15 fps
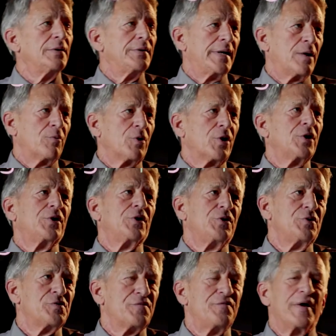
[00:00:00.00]
Now we're going to
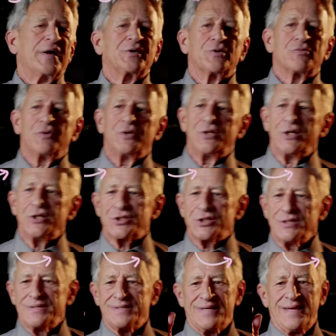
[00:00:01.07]
use vector
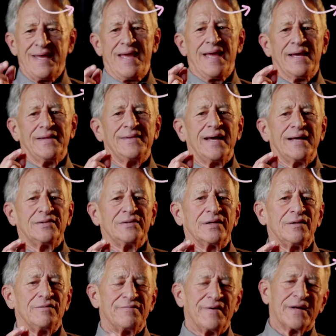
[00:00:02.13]
addition to add that
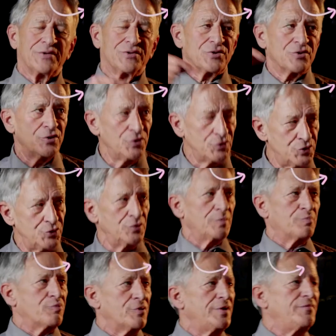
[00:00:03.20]
little vector to
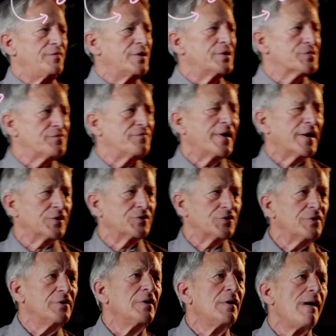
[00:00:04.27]
the previous
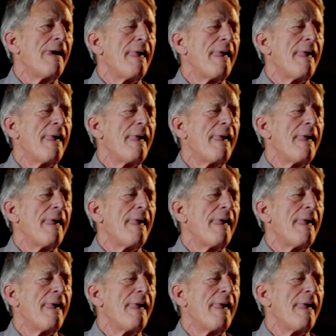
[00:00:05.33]
vector.